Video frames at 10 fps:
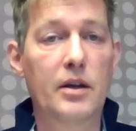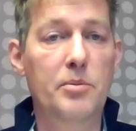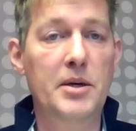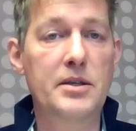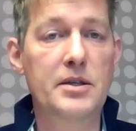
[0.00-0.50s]
the
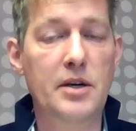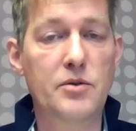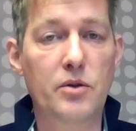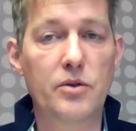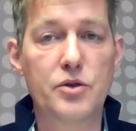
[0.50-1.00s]
Business
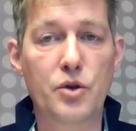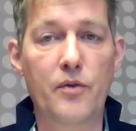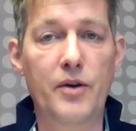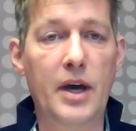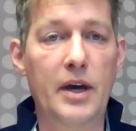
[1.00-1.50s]
Central
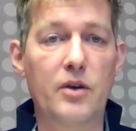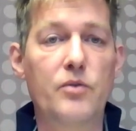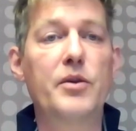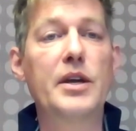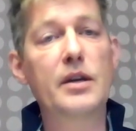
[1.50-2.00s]
server
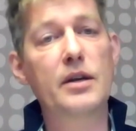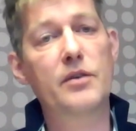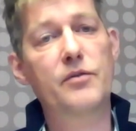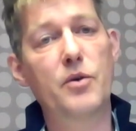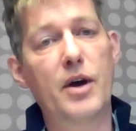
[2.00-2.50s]
cannot read it
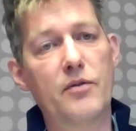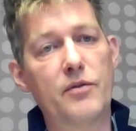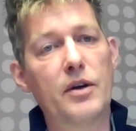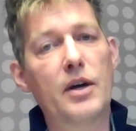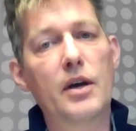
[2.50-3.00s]
if you
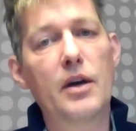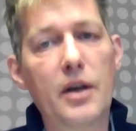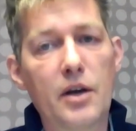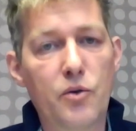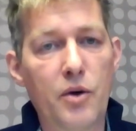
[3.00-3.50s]
have
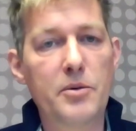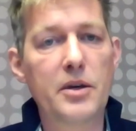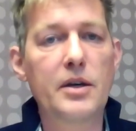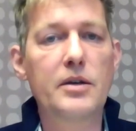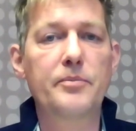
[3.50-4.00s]

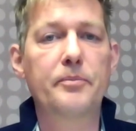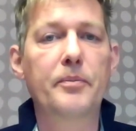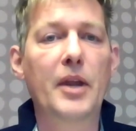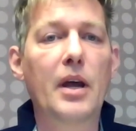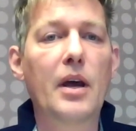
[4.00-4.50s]
encrypted it.
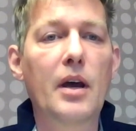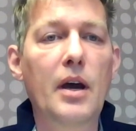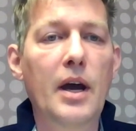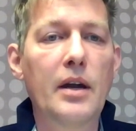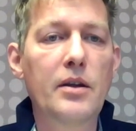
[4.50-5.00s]

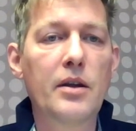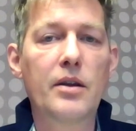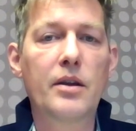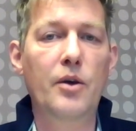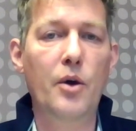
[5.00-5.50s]
And the
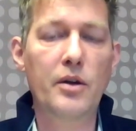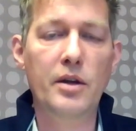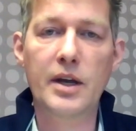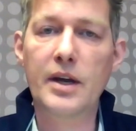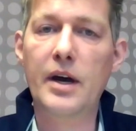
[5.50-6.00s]
third
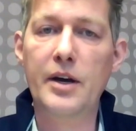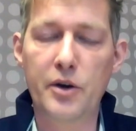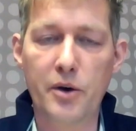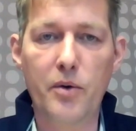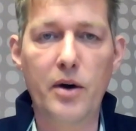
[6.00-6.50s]
thing I
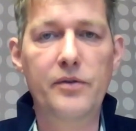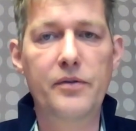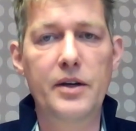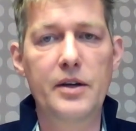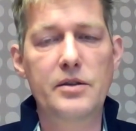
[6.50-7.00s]
know of
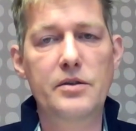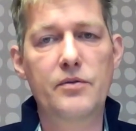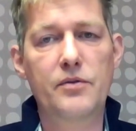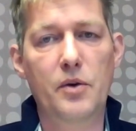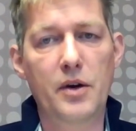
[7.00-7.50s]

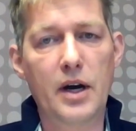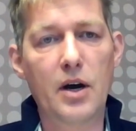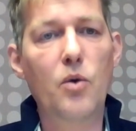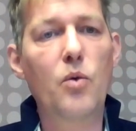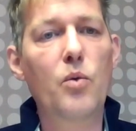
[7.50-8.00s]
is, for
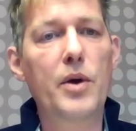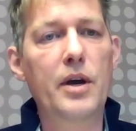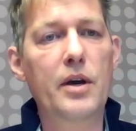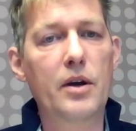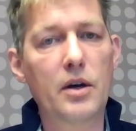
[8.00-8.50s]
now,
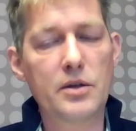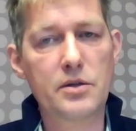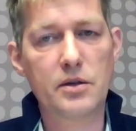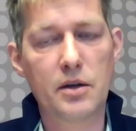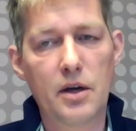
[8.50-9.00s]
we are not
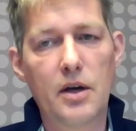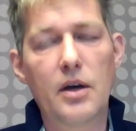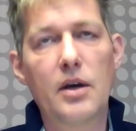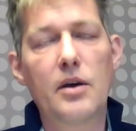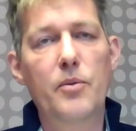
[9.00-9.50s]

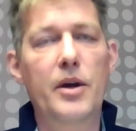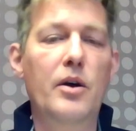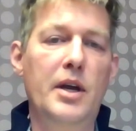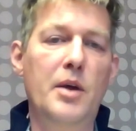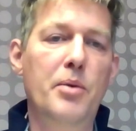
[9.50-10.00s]

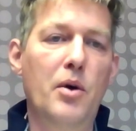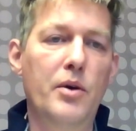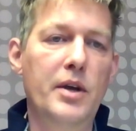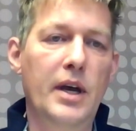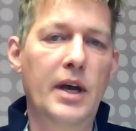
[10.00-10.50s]

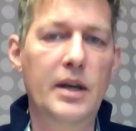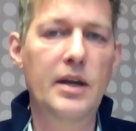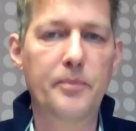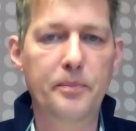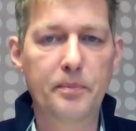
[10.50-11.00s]
importing
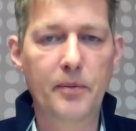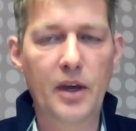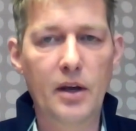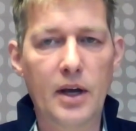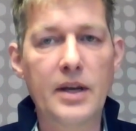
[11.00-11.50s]
any
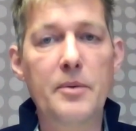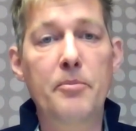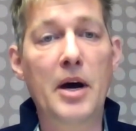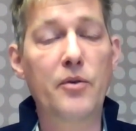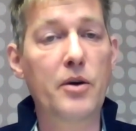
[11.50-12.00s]

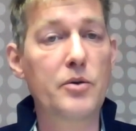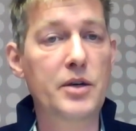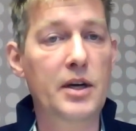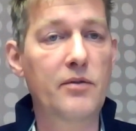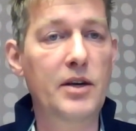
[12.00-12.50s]
macros,
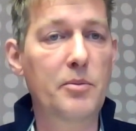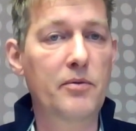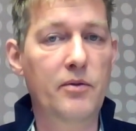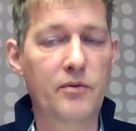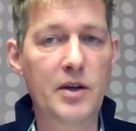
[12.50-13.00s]
any
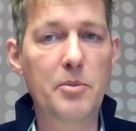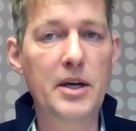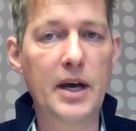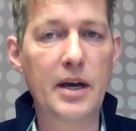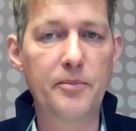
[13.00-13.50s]

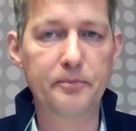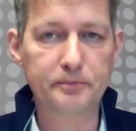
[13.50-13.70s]
VBA.